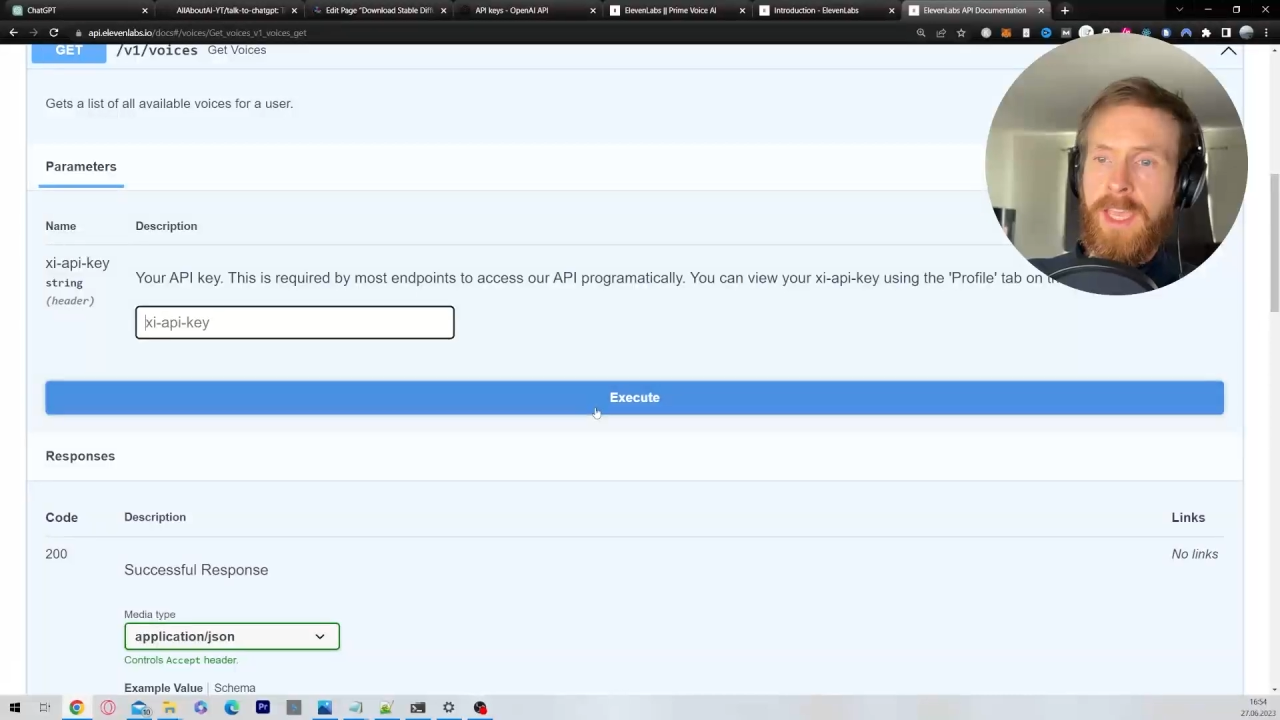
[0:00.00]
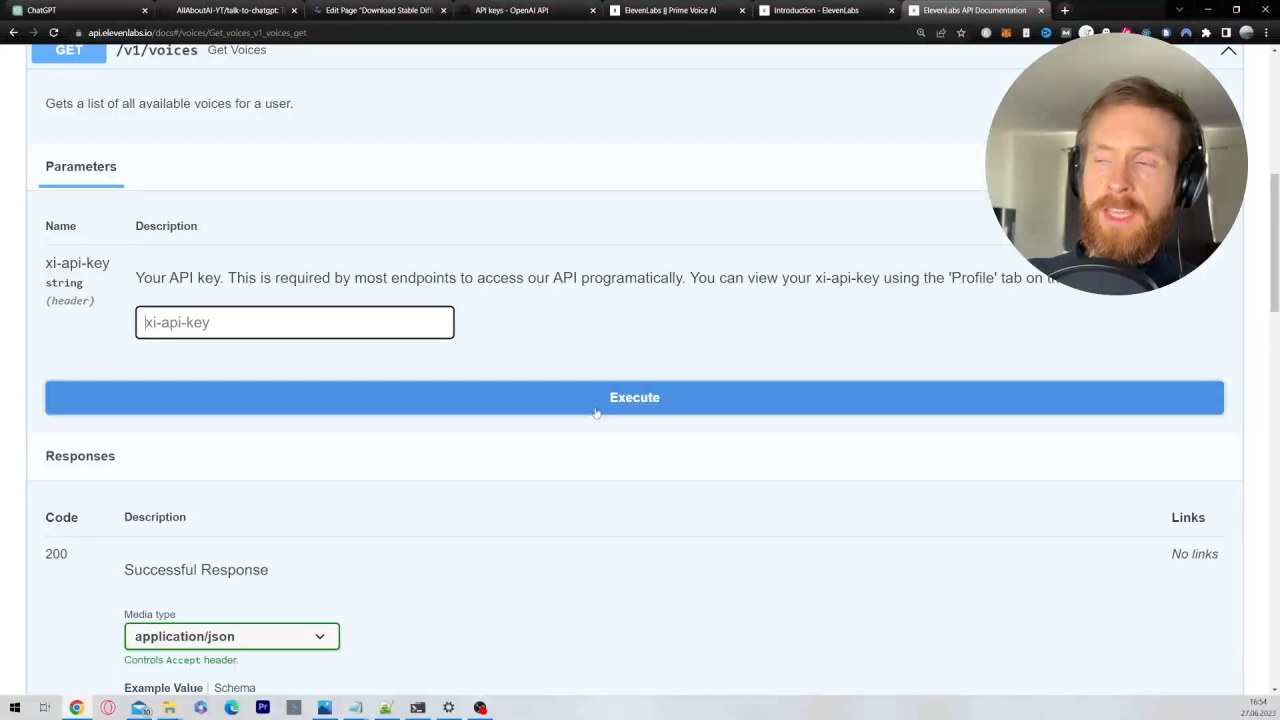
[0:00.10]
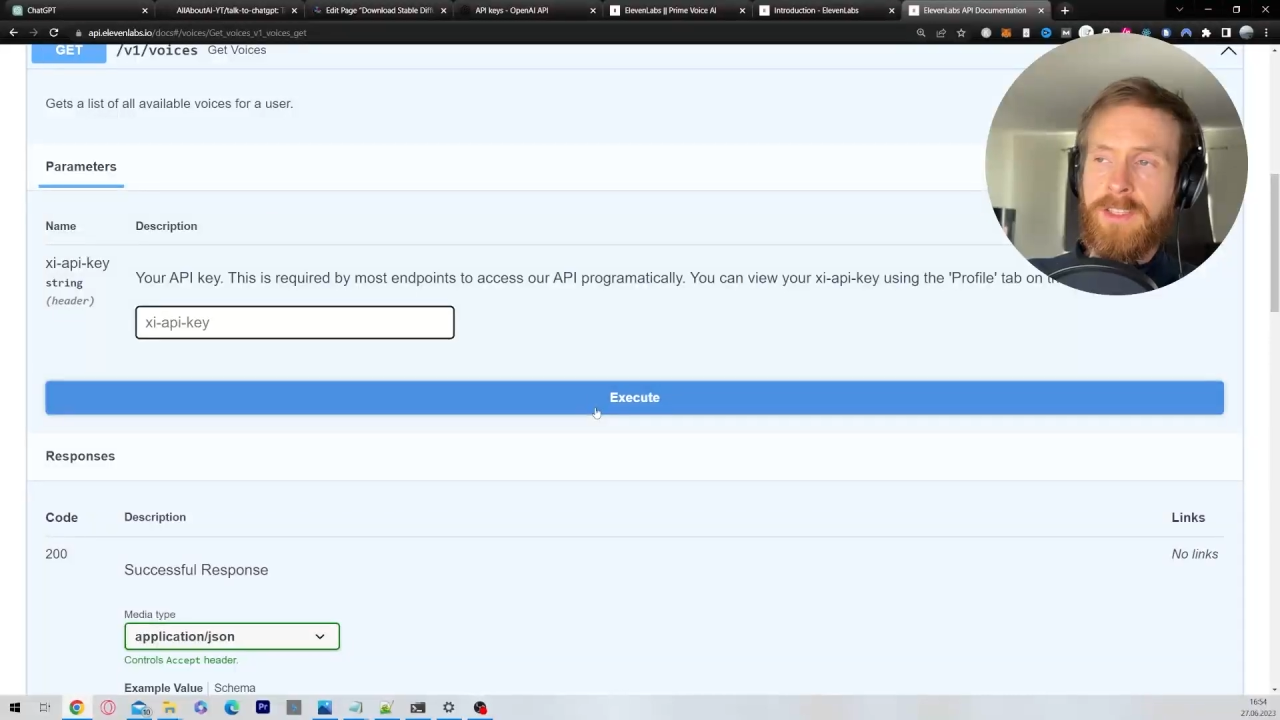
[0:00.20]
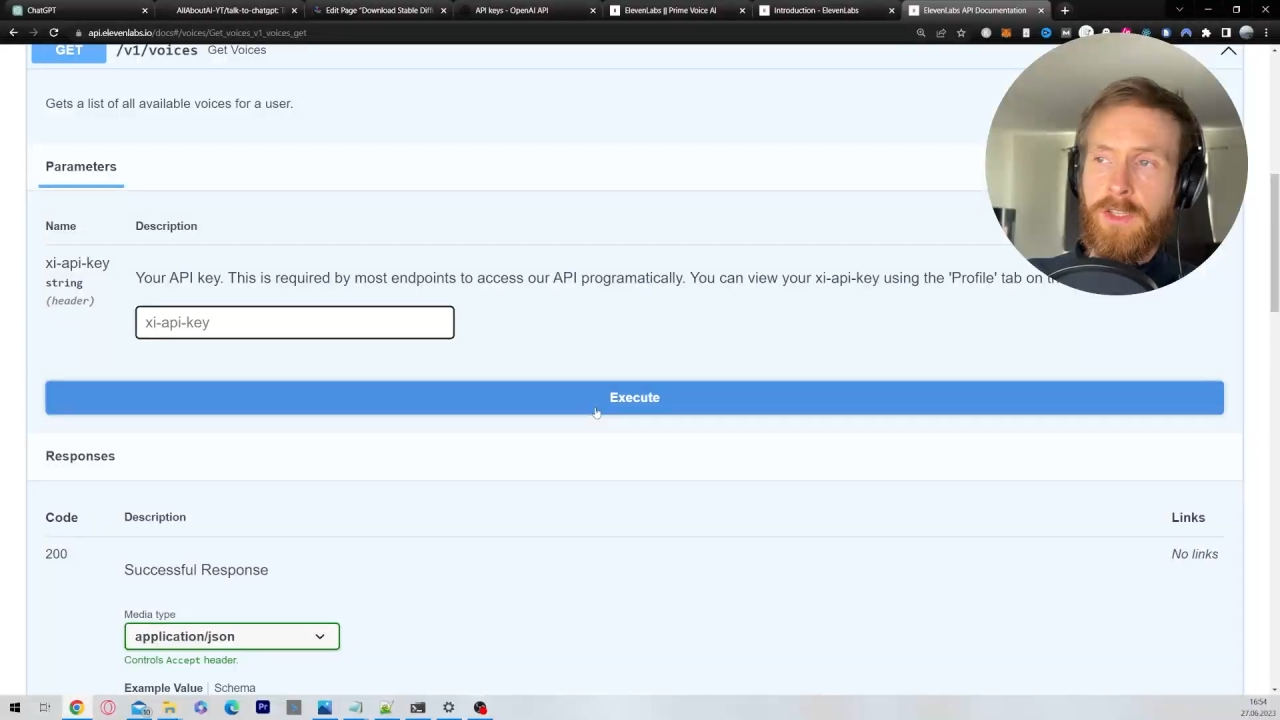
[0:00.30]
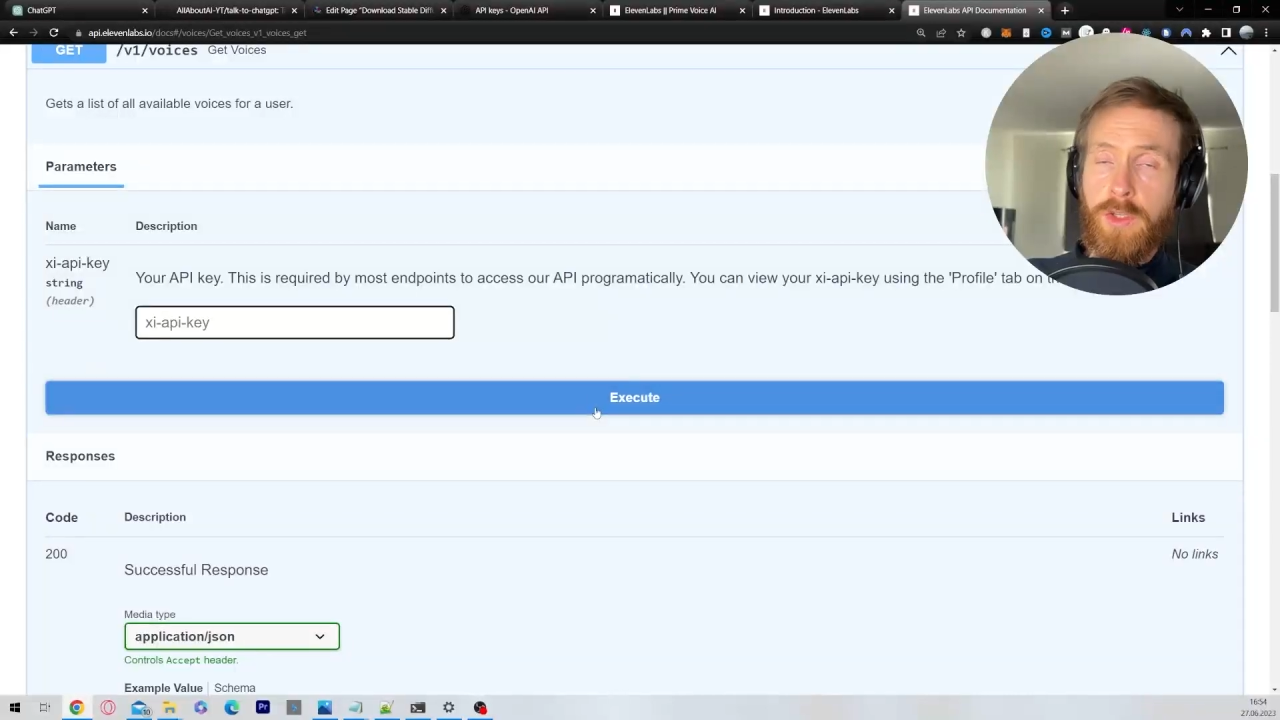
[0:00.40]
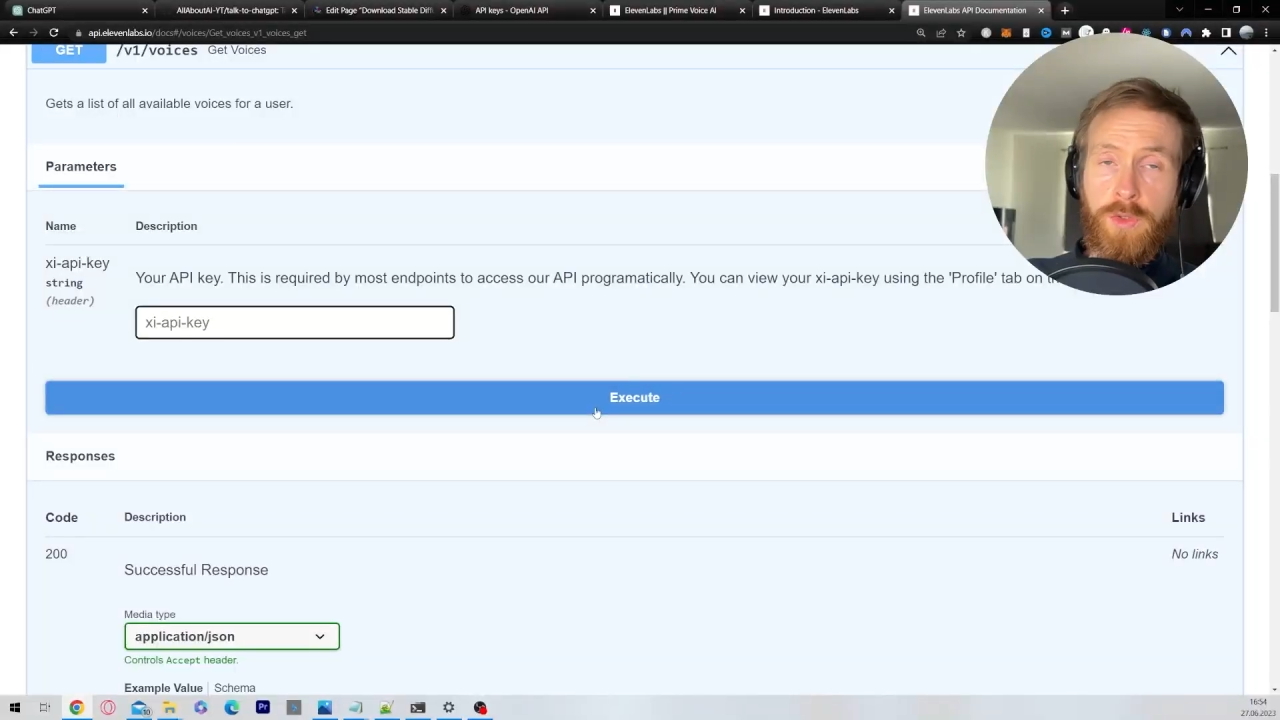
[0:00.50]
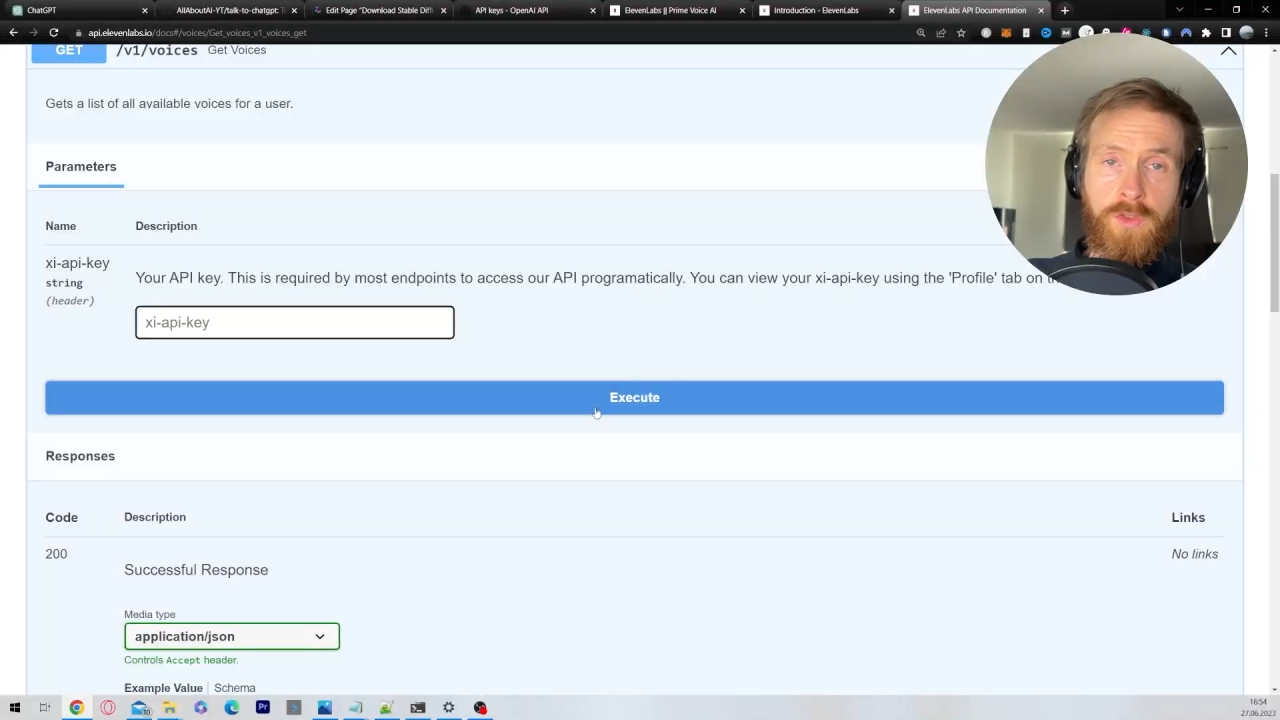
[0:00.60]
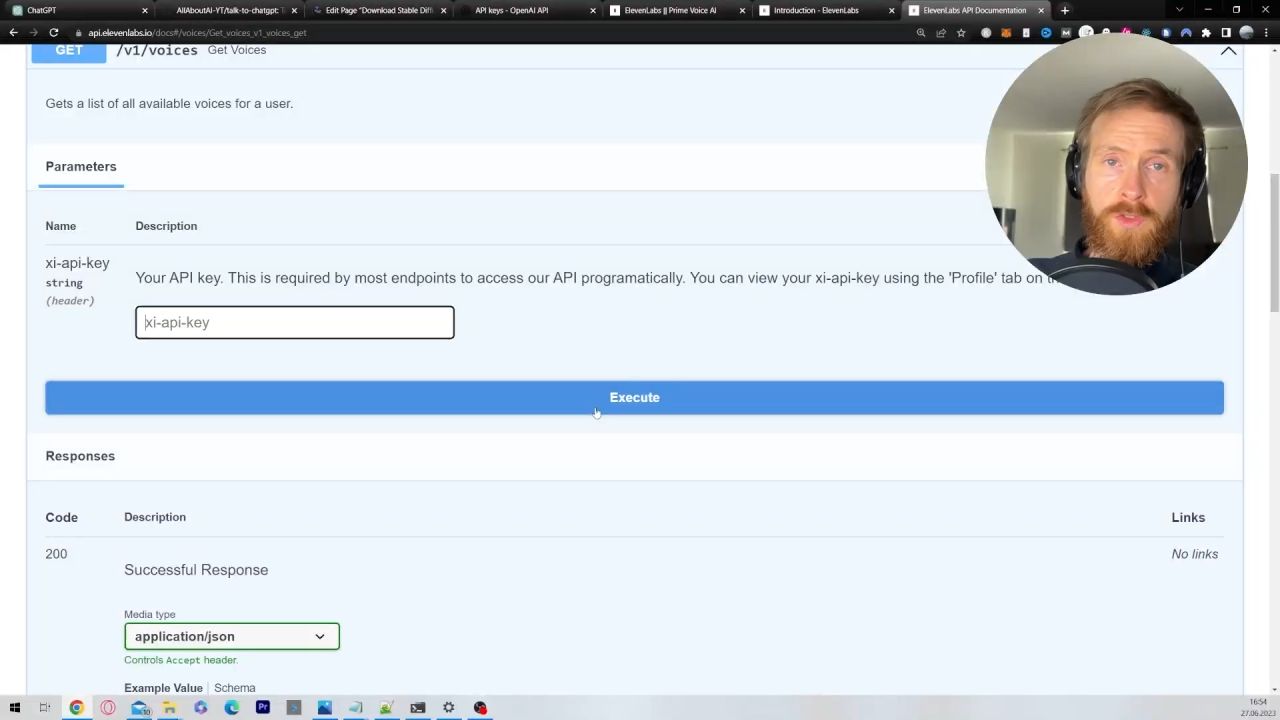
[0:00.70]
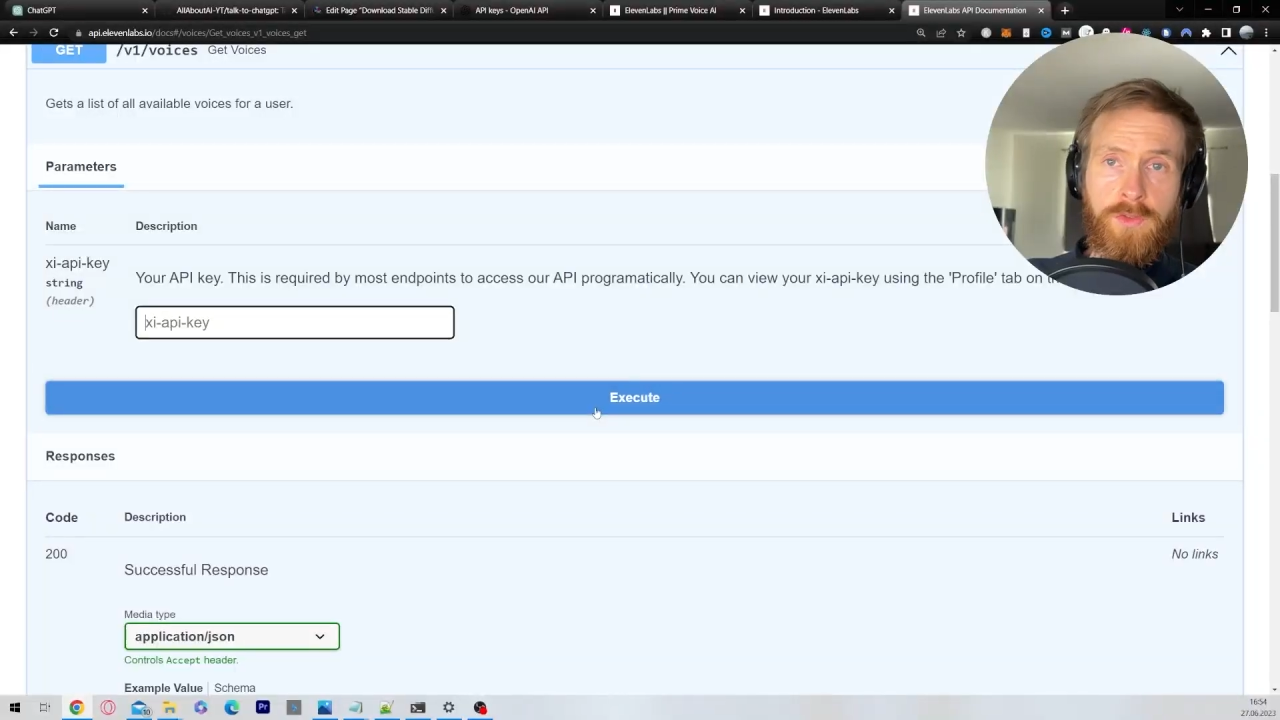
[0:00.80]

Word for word: execute.